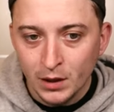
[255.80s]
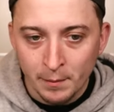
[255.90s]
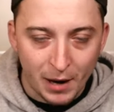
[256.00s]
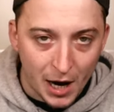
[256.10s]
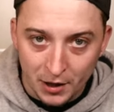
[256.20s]

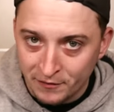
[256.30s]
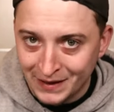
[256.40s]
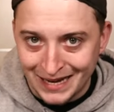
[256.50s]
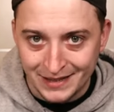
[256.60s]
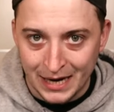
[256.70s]
But I don't think
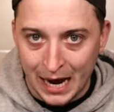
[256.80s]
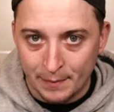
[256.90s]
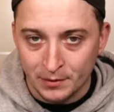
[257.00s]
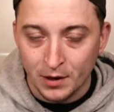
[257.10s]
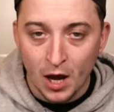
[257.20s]
that's going to
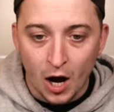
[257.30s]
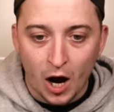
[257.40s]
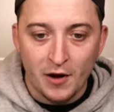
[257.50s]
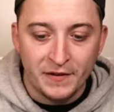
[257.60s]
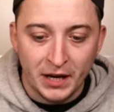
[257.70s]
happen.
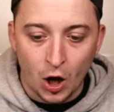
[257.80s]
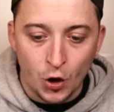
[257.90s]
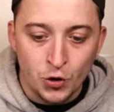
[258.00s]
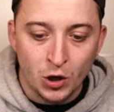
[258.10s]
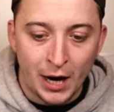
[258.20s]
I think
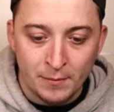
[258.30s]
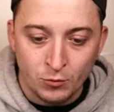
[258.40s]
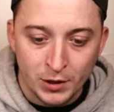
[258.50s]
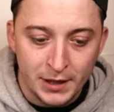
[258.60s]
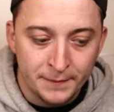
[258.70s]
Unai
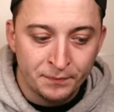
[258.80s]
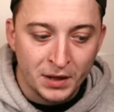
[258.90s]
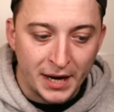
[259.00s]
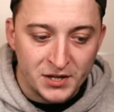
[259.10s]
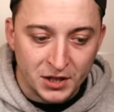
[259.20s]
Emery
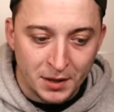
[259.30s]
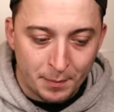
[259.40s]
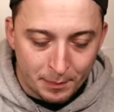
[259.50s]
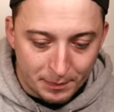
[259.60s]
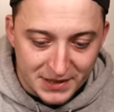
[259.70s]
is going to
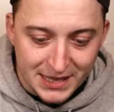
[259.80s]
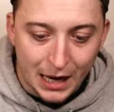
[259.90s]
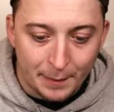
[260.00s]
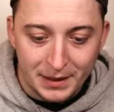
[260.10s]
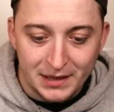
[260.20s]
set
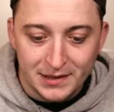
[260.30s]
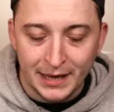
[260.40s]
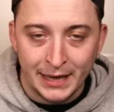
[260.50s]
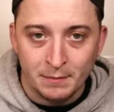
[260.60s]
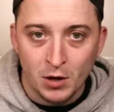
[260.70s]
up his
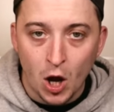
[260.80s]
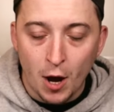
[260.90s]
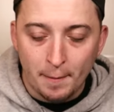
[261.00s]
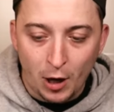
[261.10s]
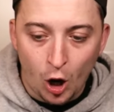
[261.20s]
team
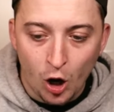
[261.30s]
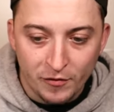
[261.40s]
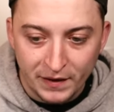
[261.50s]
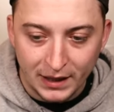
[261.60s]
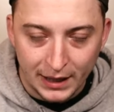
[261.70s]

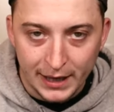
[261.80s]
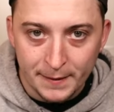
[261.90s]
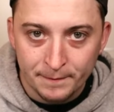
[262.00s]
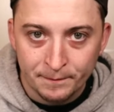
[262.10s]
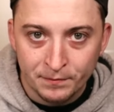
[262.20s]
perfectly
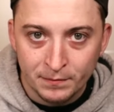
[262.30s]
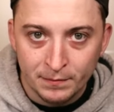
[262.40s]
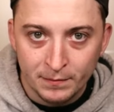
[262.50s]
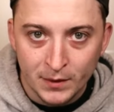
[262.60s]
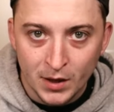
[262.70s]

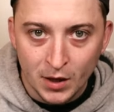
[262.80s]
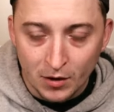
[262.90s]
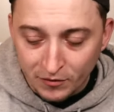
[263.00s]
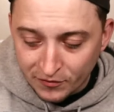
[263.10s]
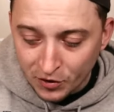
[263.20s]

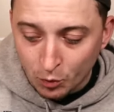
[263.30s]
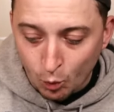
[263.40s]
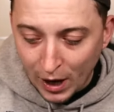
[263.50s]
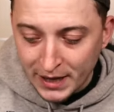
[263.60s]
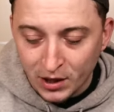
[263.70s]
for the
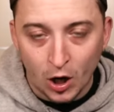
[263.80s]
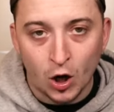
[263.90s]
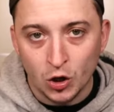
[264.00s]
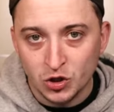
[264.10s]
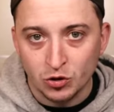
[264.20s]
way that
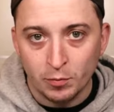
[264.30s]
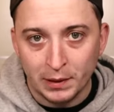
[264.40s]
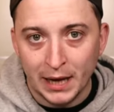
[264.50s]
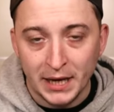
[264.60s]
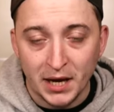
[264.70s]
Arsenal
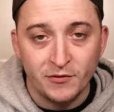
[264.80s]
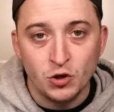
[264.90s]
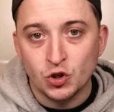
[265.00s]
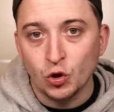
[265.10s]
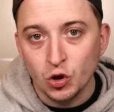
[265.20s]
play. If you
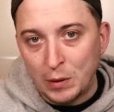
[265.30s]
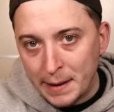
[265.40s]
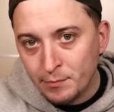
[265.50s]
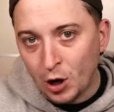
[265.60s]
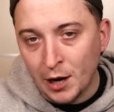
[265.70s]
saw the way
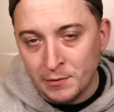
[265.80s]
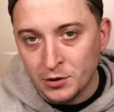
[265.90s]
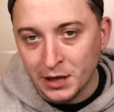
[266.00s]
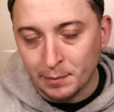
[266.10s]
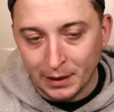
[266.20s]
Bayern
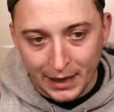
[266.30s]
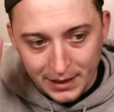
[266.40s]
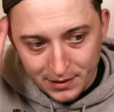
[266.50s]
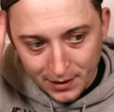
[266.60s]
Munich played